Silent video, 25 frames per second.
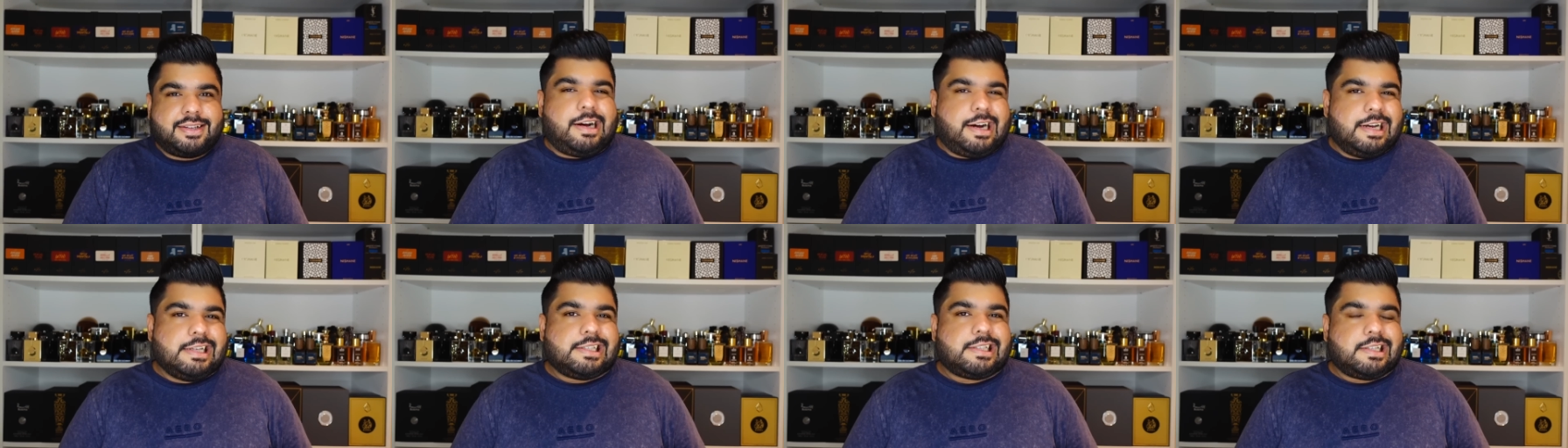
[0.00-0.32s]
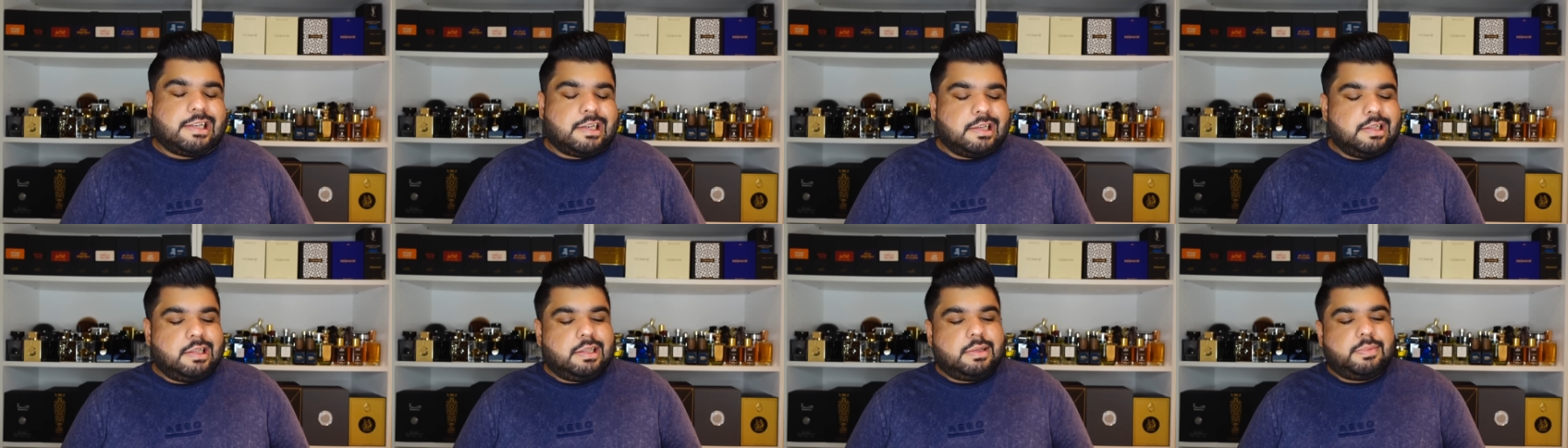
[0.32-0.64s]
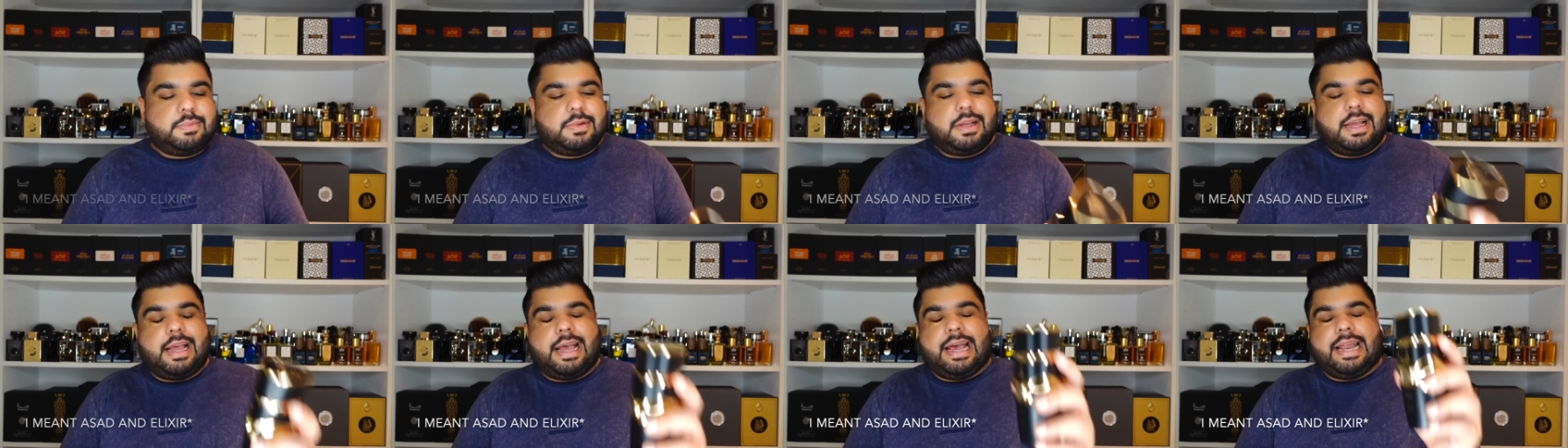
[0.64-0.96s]
Asad
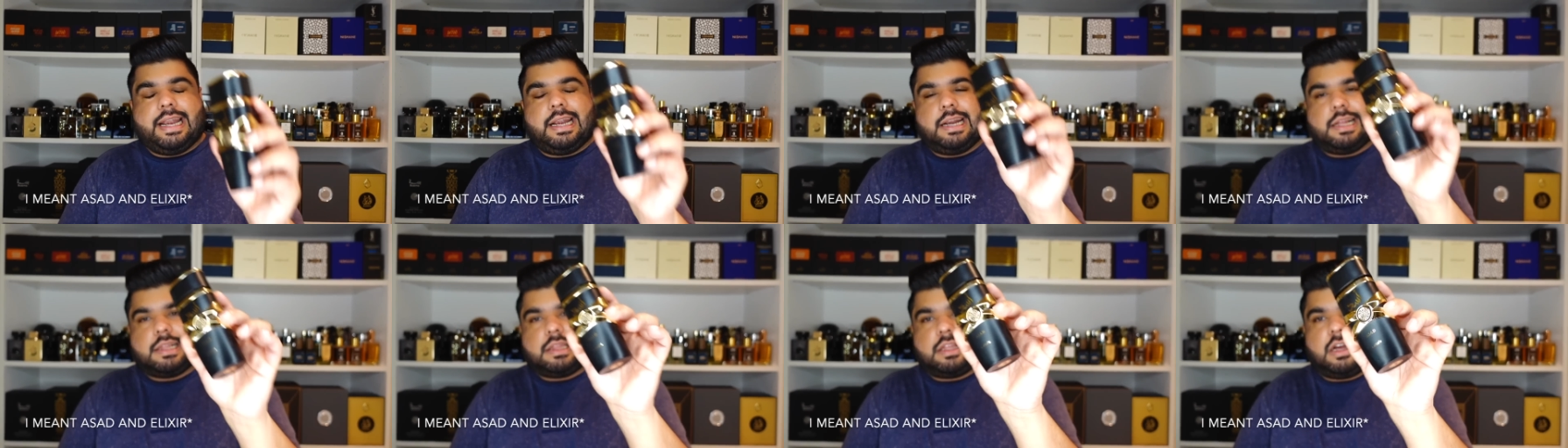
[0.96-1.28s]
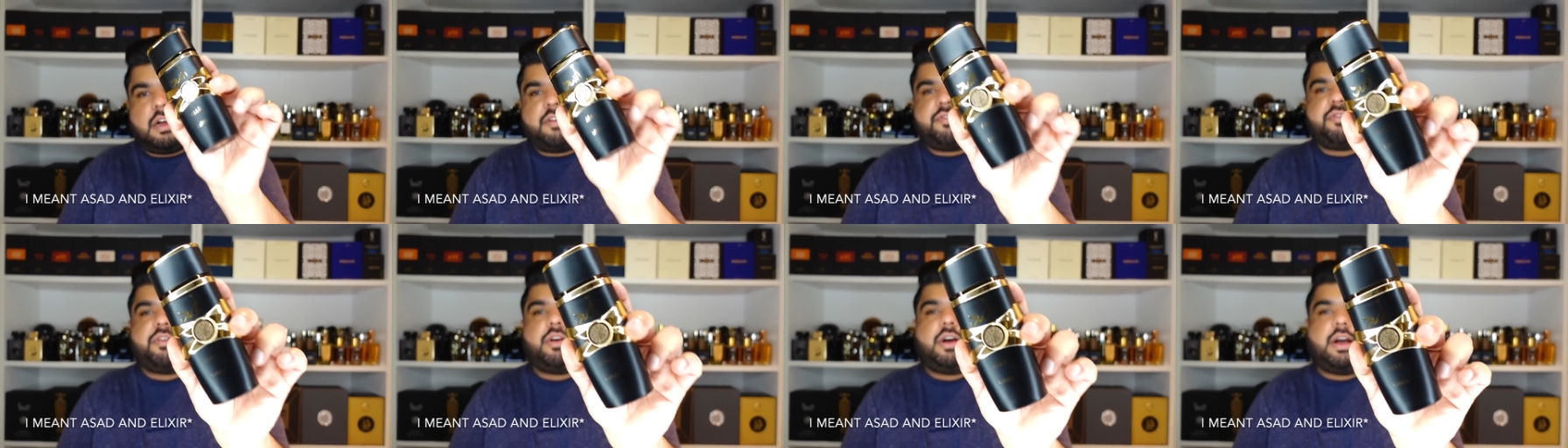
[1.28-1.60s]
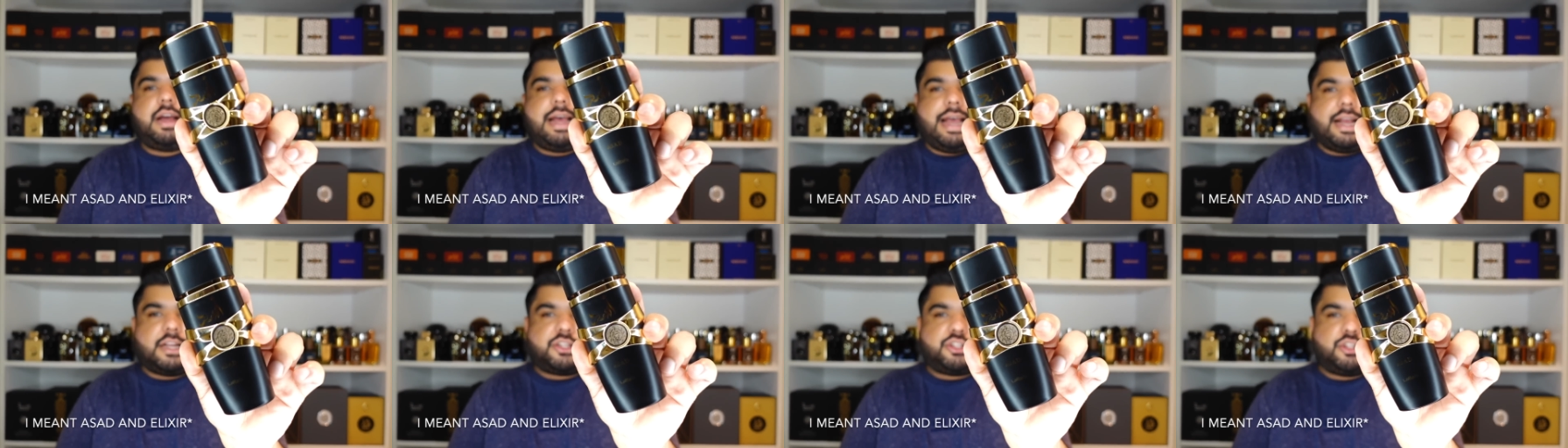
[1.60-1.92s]
and
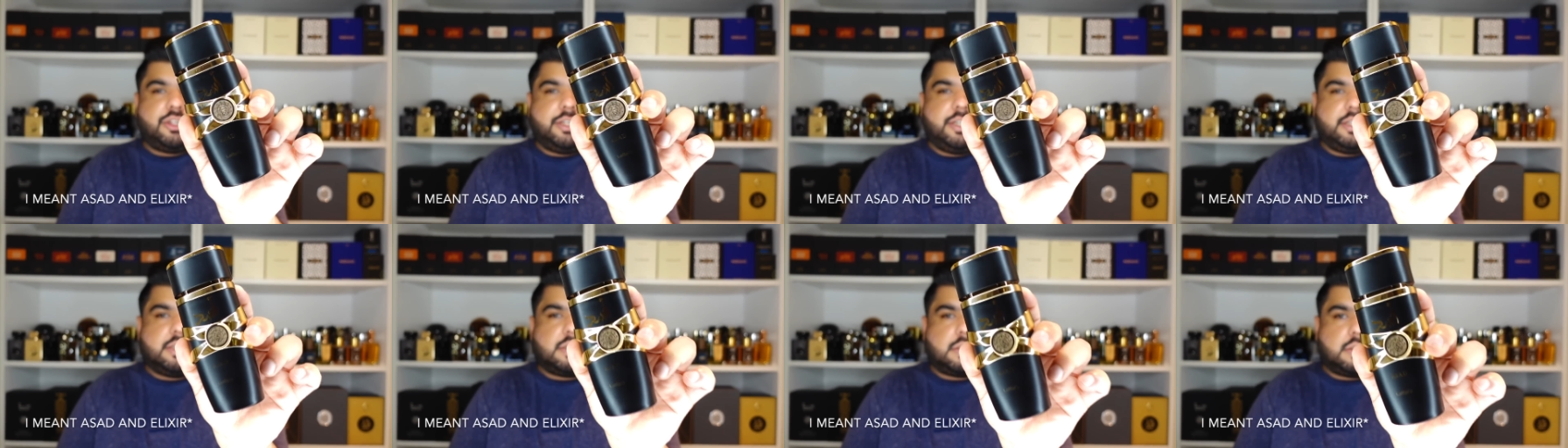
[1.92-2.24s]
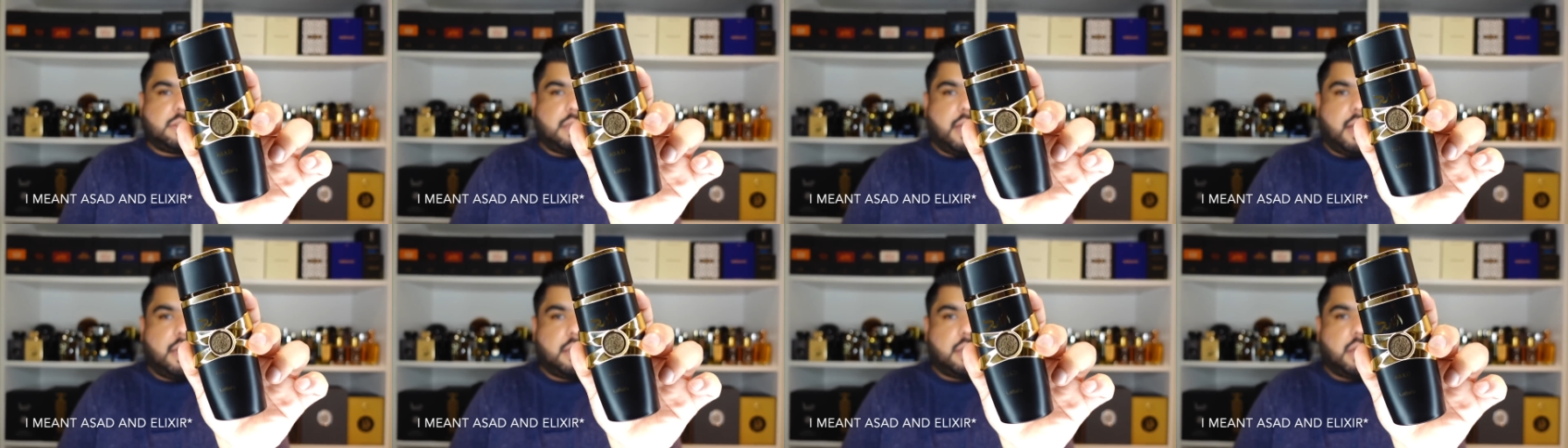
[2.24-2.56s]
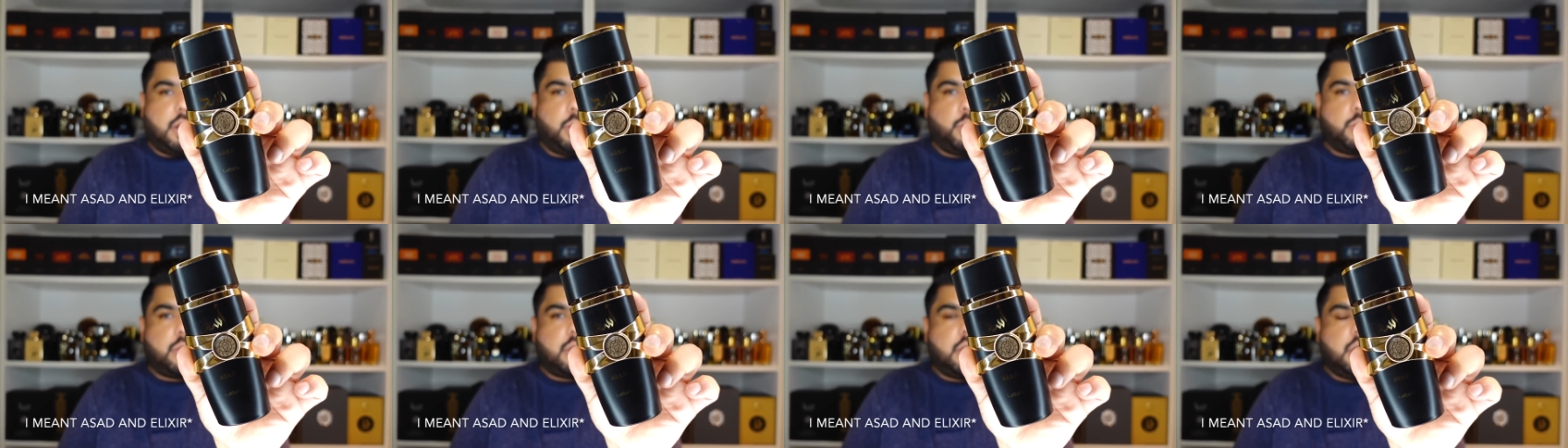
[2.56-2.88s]
Lattafa actually start
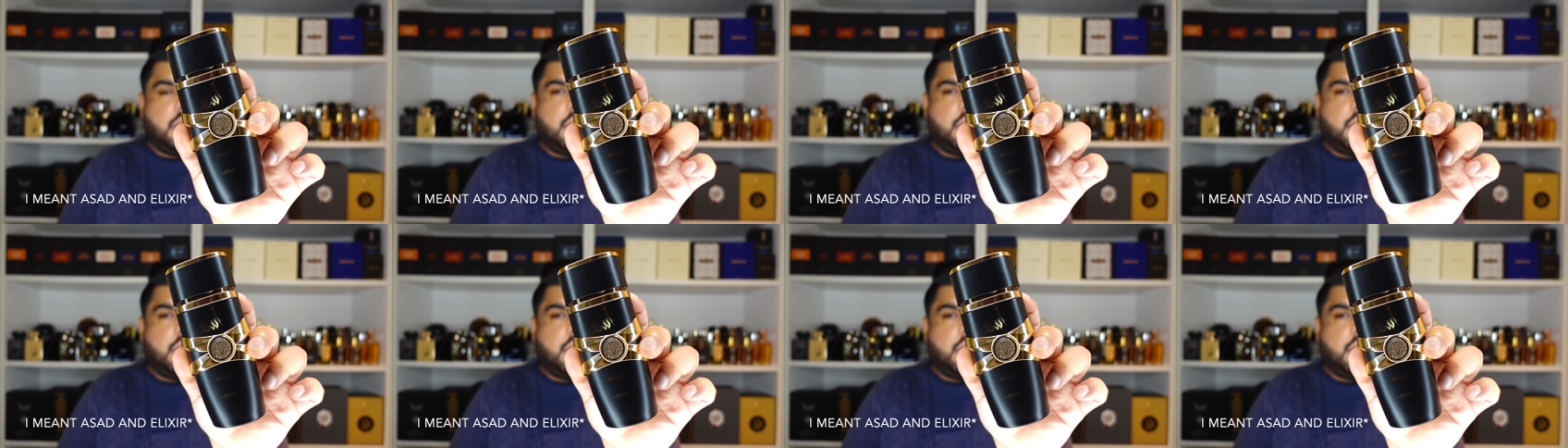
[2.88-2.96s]
out